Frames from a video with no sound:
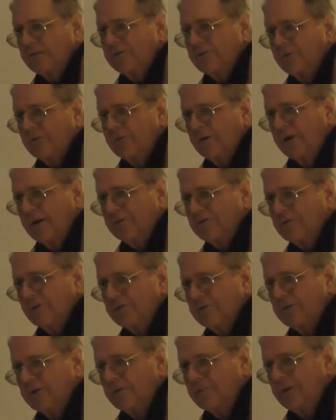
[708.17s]
I said,
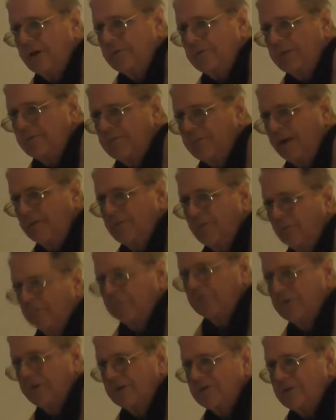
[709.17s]
maybe
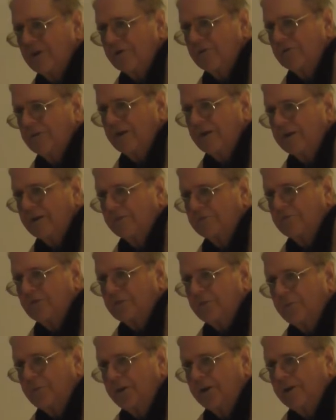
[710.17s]
we'll see you then. I
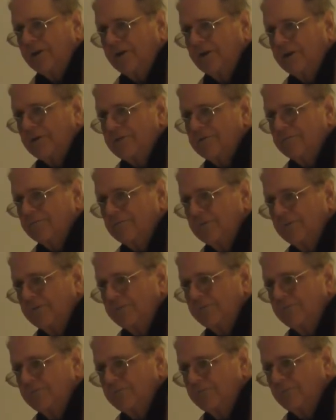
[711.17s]
said, depending on if
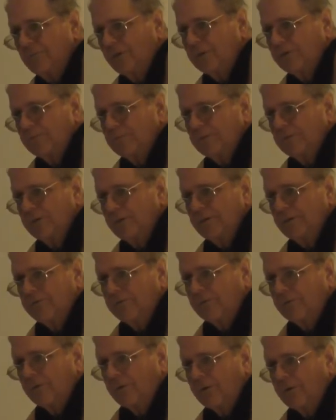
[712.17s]

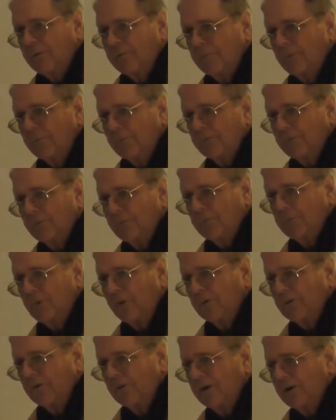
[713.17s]
we're
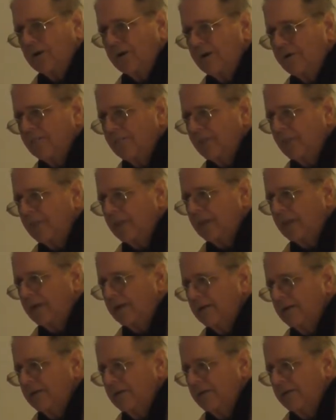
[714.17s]
both alive.
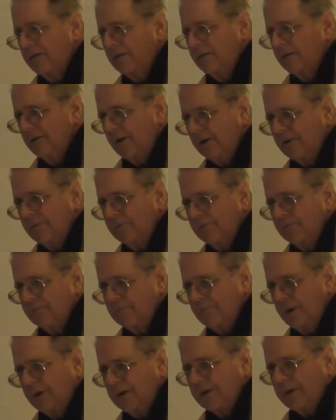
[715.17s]

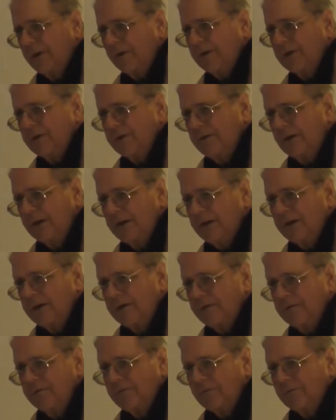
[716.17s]
And by golly, he
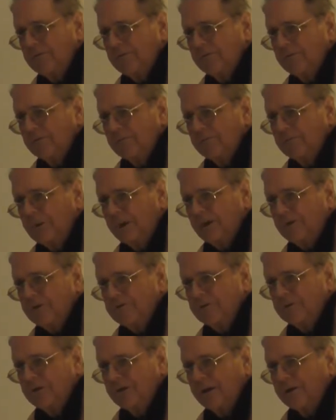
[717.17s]
died this
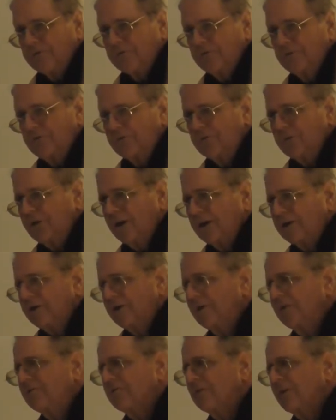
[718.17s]
past year. That's too
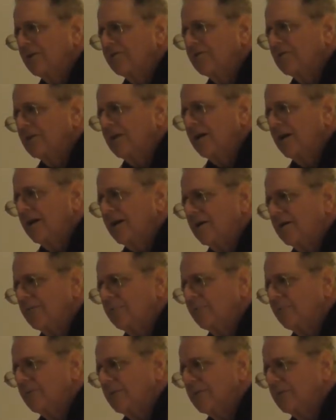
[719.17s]
sad, because he's a nice
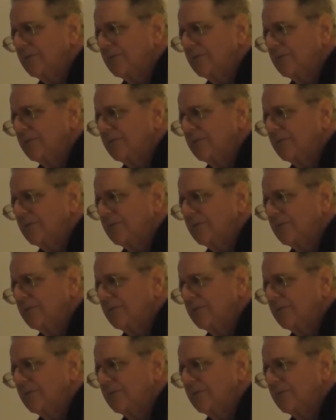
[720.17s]
guy.